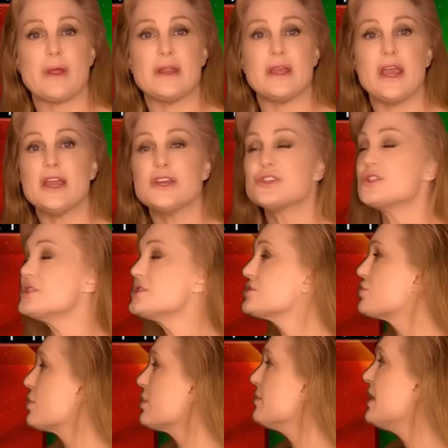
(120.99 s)
radiation
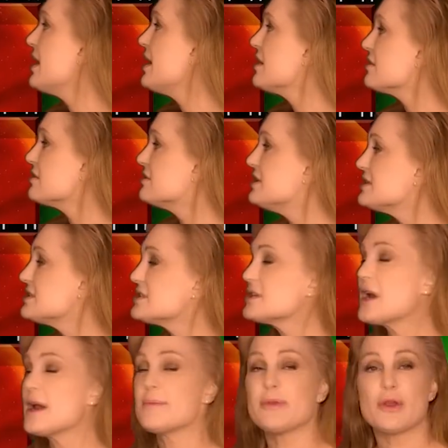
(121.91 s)
storm. This
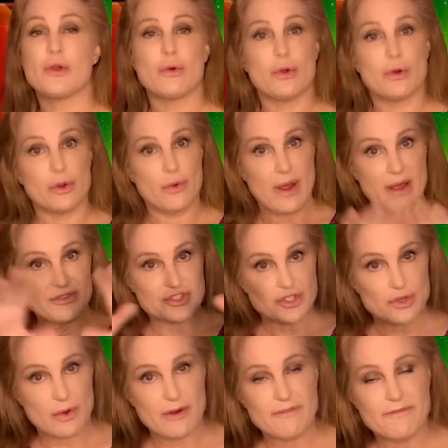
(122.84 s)
time the chronographs
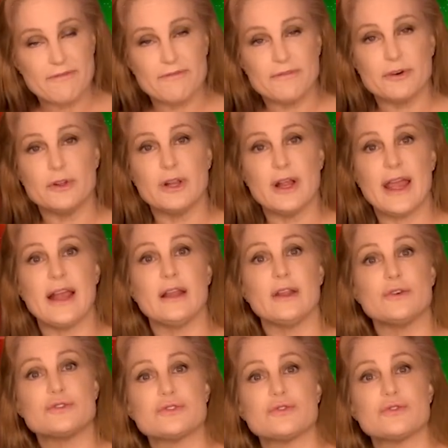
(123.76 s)
show a full halo.